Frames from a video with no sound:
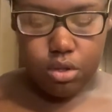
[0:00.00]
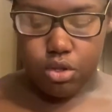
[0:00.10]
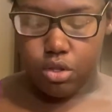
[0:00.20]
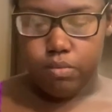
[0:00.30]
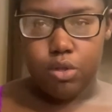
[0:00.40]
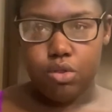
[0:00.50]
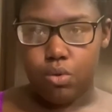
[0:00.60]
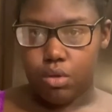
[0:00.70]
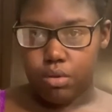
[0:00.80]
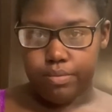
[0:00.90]
She smells so
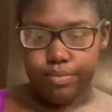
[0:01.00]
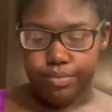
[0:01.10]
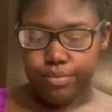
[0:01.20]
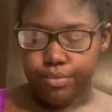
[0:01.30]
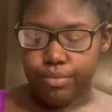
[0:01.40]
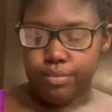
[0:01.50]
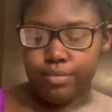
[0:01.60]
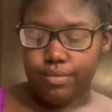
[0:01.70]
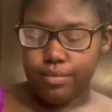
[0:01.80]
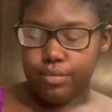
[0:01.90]
good.
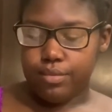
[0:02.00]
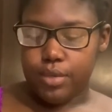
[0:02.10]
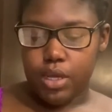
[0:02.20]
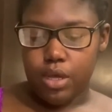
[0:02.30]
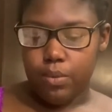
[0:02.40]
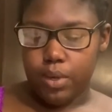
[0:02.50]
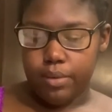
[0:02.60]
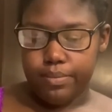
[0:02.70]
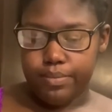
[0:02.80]
I can't wait.